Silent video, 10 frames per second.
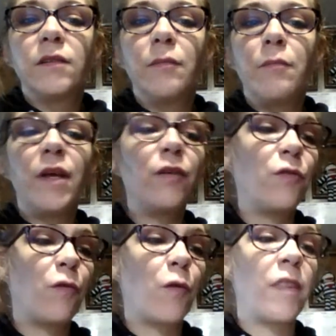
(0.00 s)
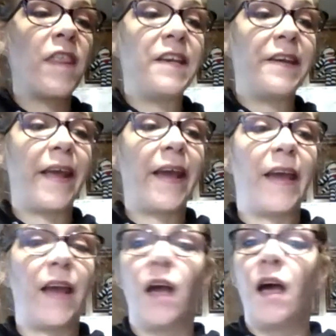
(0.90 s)
Meals for the
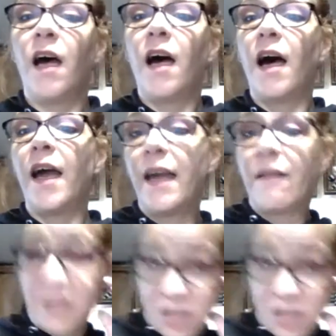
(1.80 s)
day. I have a